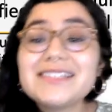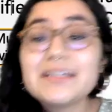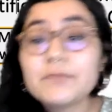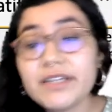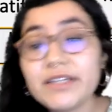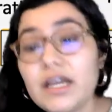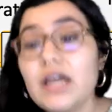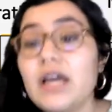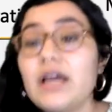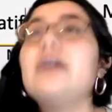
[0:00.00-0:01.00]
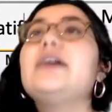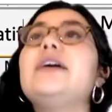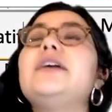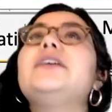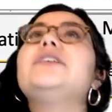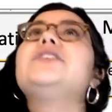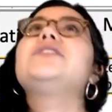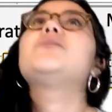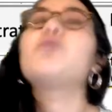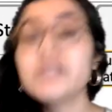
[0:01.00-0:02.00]
sampling
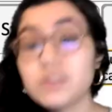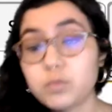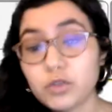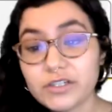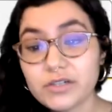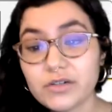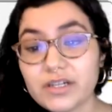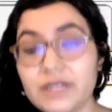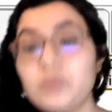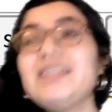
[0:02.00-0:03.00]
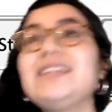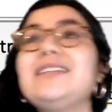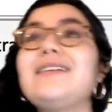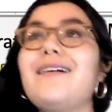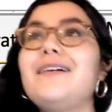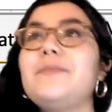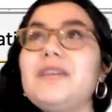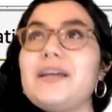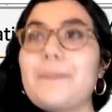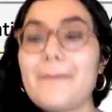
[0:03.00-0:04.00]
is more exploratory. We cannot
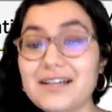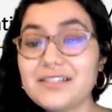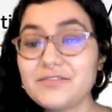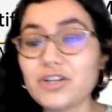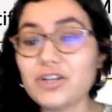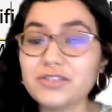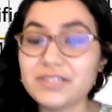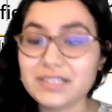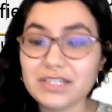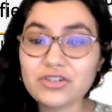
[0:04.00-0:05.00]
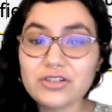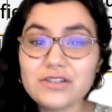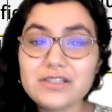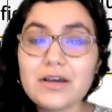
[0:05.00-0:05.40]
make massive generalizations